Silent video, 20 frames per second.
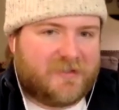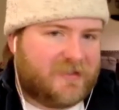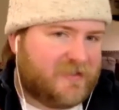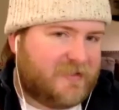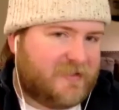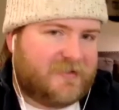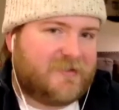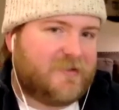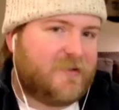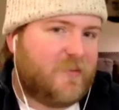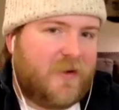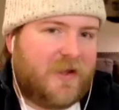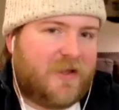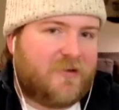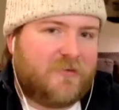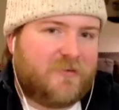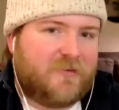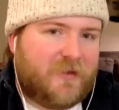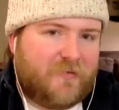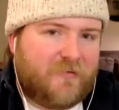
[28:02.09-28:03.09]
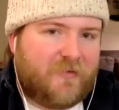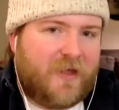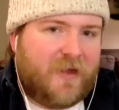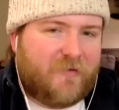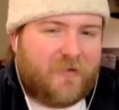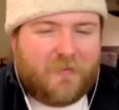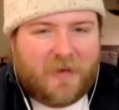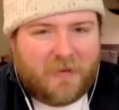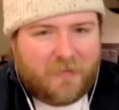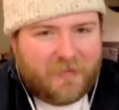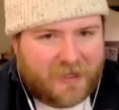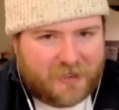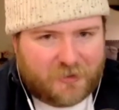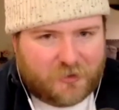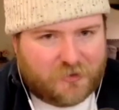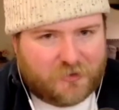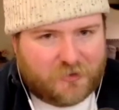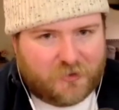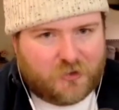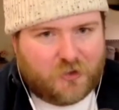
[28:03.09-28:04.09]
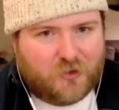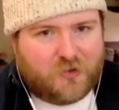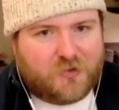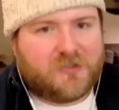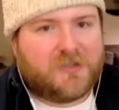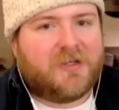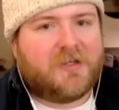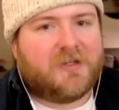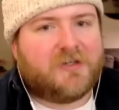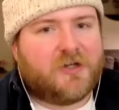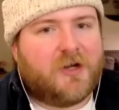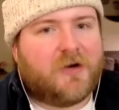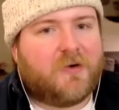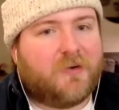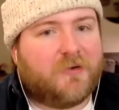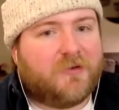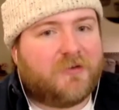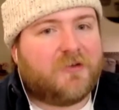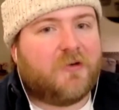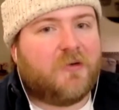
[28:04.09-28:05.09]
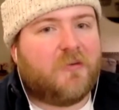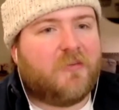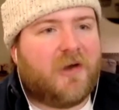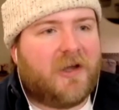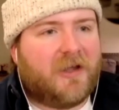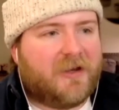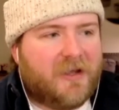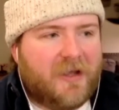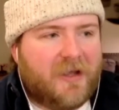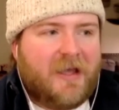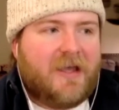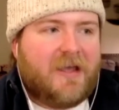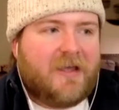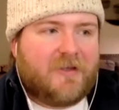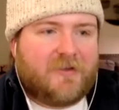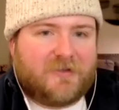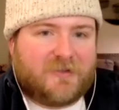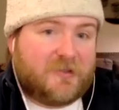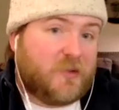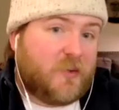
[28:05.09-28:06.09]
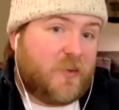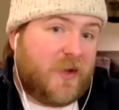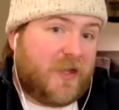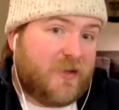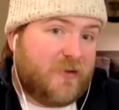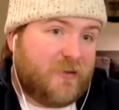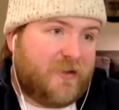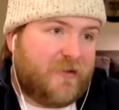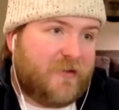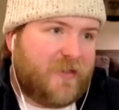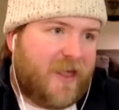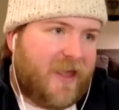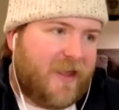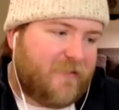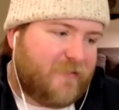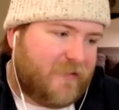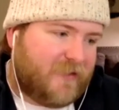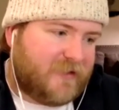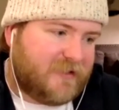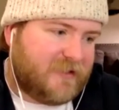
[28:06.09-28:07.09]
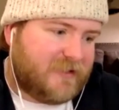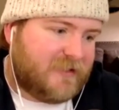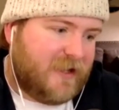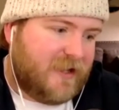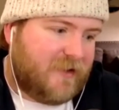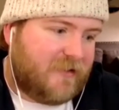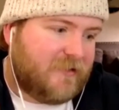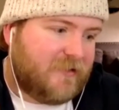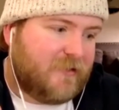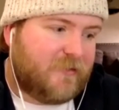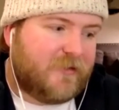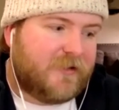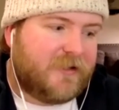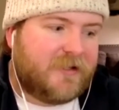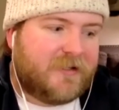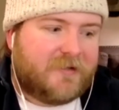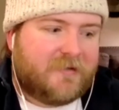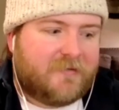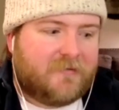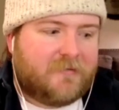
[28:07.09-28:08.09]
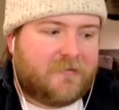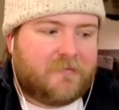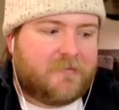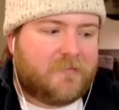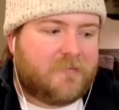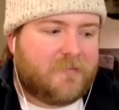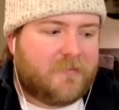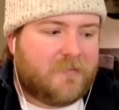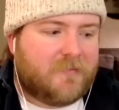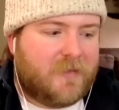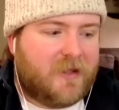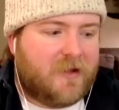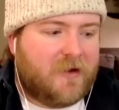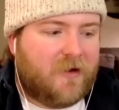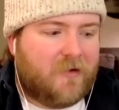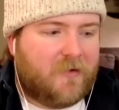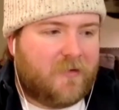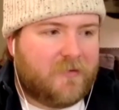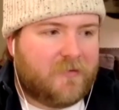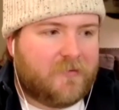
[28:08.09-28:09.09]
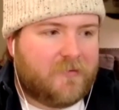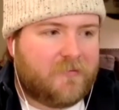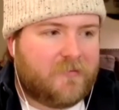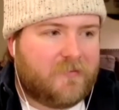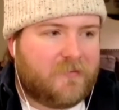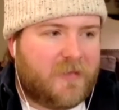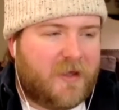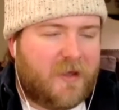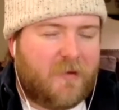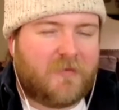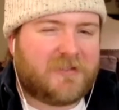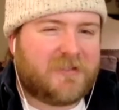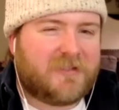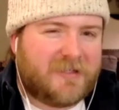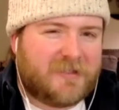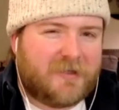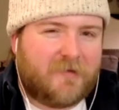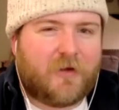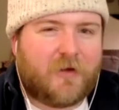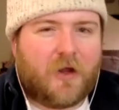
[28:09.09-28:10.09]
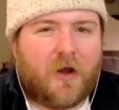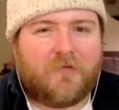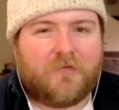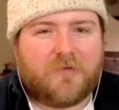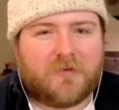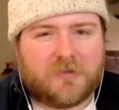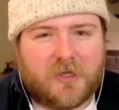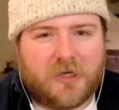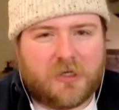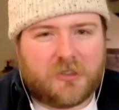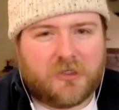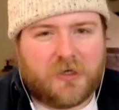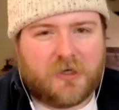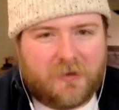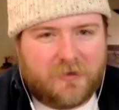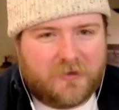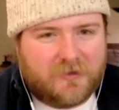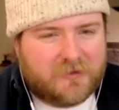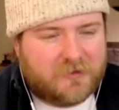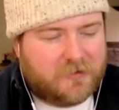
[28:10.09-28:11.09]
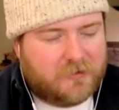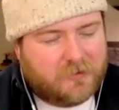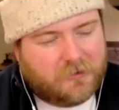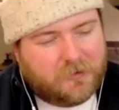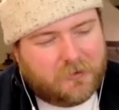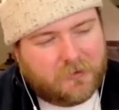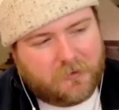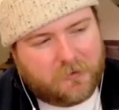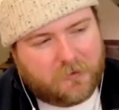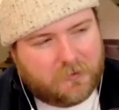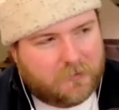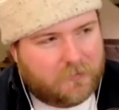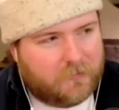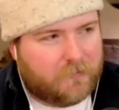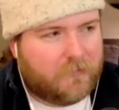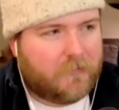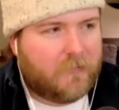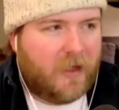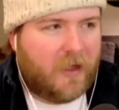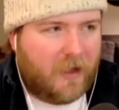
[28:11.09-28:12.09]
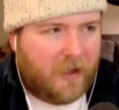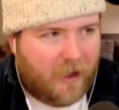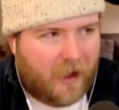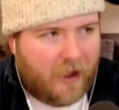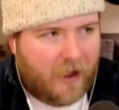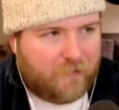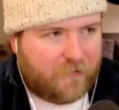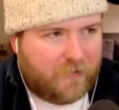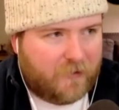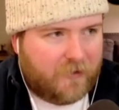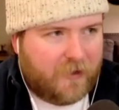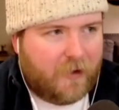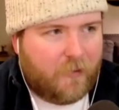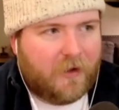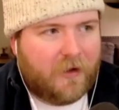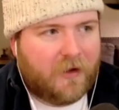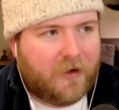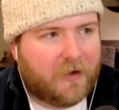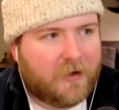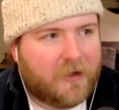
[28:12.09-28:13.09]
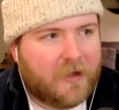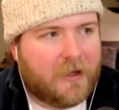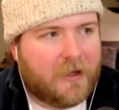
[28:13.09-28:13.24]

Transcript: This is the way you live life. And maybe that's just a church thing in general too. But this is the way you live life, and this is how you do it. And you know, it was less of a conversation. At least I feel that way.